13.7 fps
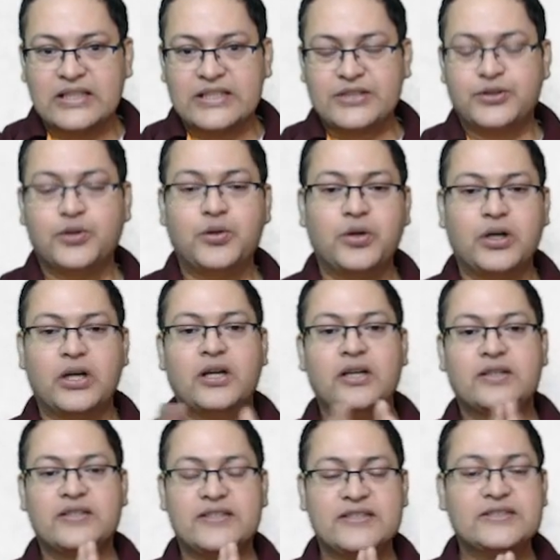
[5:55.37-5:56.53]

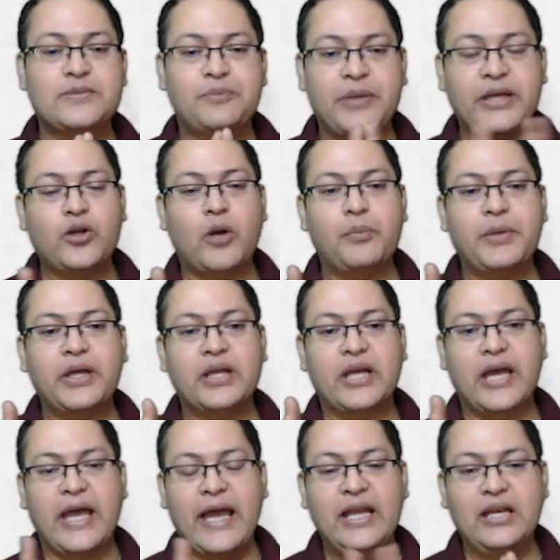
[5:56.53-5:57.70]
So, this is a big topic,
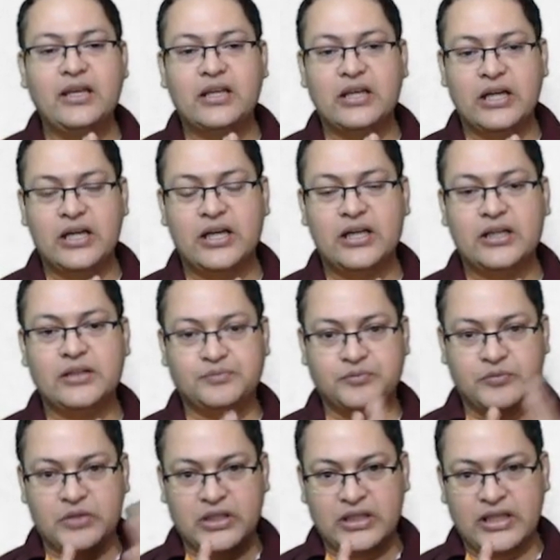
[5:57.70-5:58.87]
and I
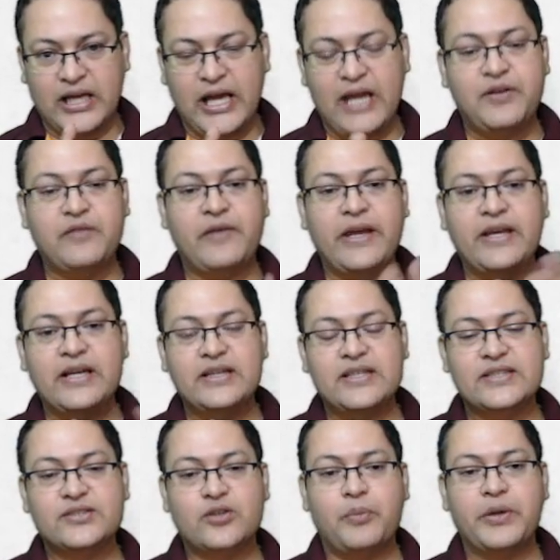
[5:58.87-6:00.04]
have divided
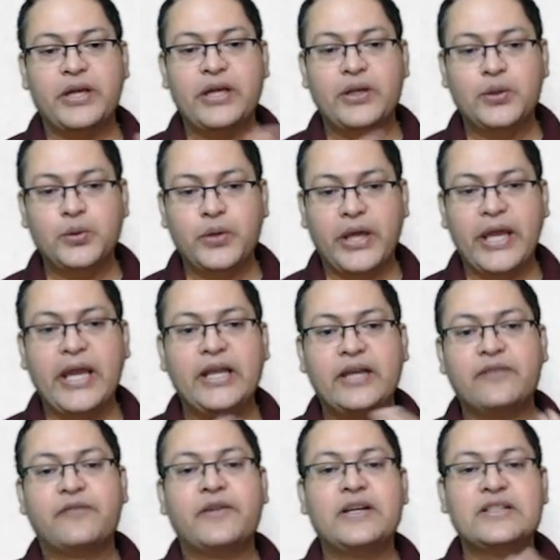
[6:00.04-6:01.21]
this topic into 8
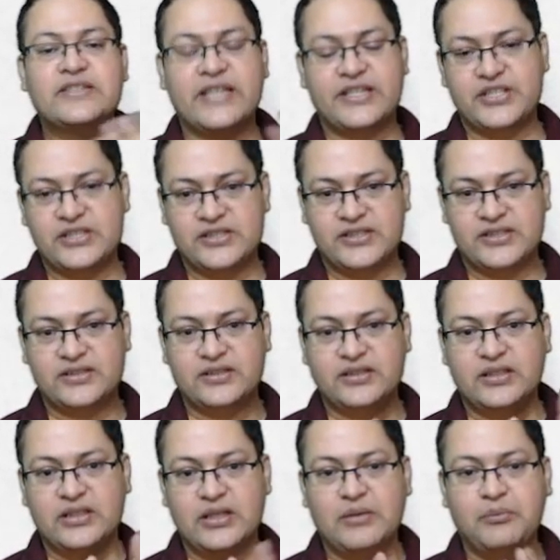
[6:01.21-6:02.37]
different sections:
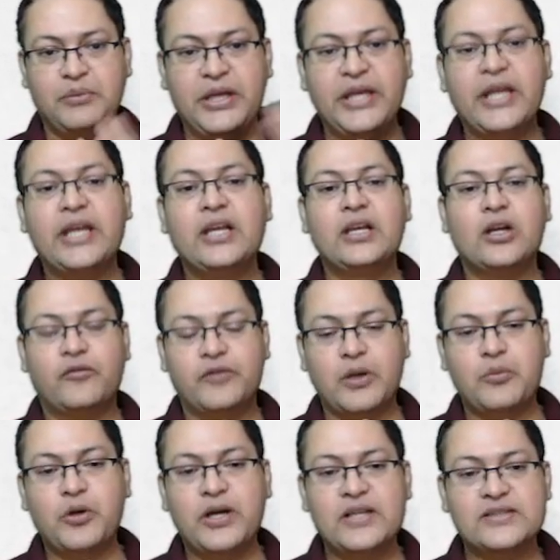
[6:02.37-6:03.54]
meaning of
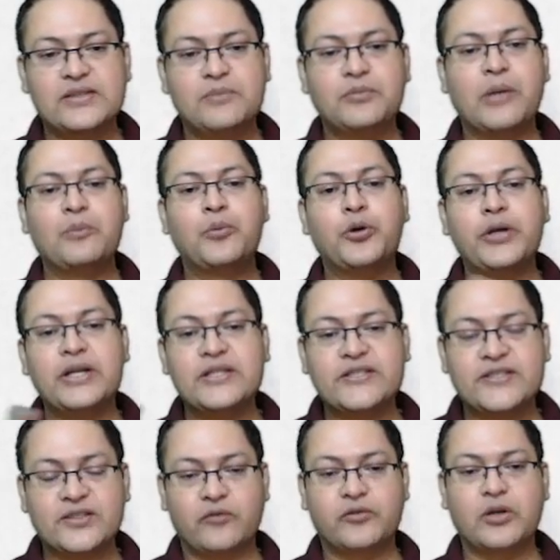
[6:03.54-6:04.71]
communalism, components of